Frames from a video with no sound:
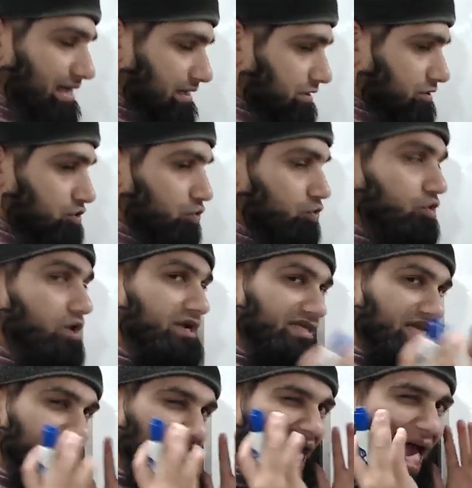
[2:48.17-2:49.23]
So we're going to
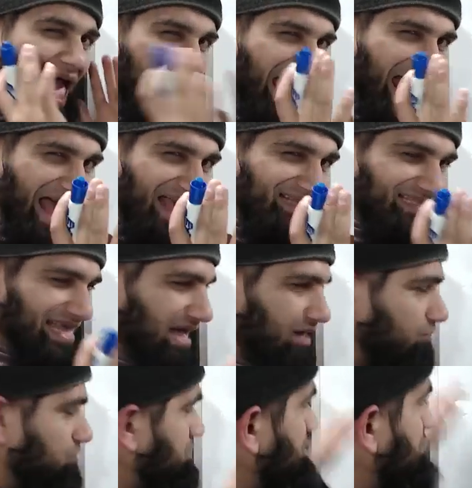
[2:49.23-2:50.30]
take the A
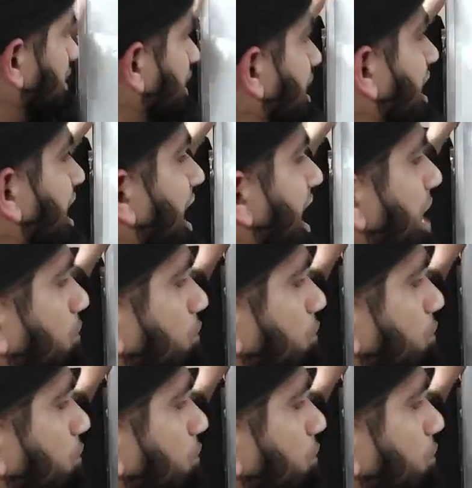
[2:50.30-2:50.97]
sound and